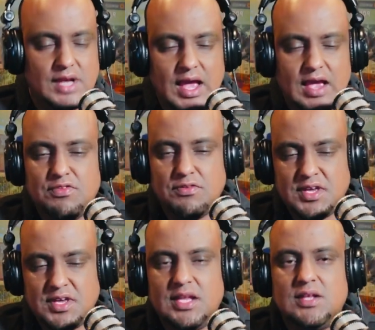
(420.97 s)
like
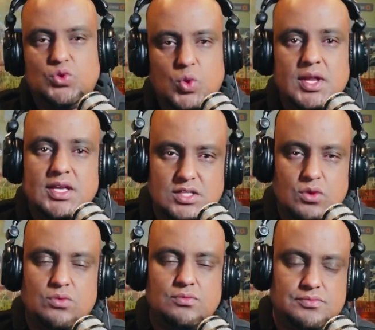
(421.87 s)
15 to 20 years
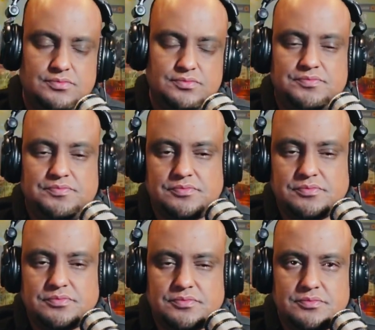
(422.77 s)
ago.
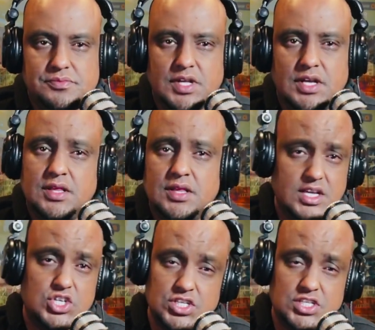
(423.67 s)
Things
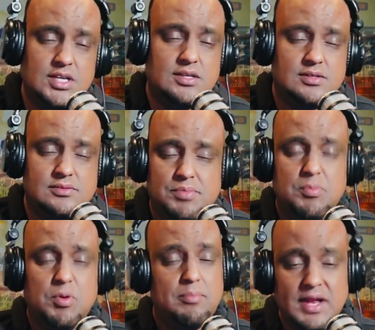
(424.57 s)
are changing.
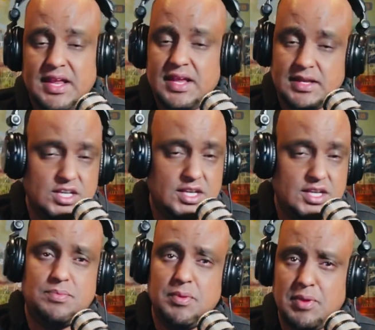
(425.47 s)
People are building
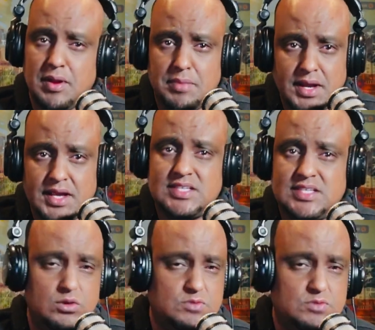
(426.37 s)
cities. People are building
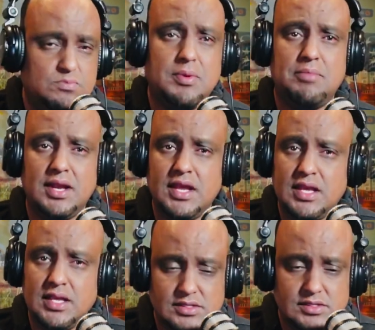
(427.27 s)
towns. People are
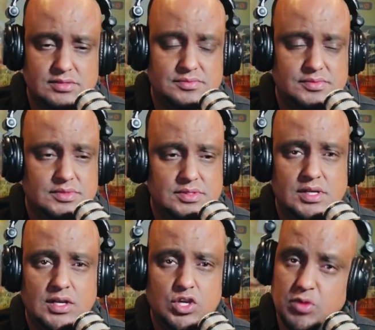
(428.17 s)
building
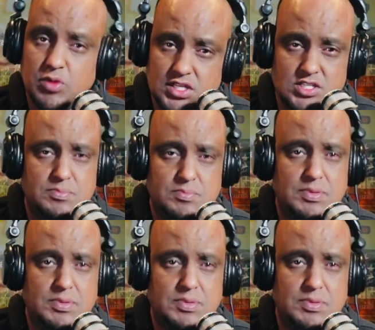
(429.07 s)
communities.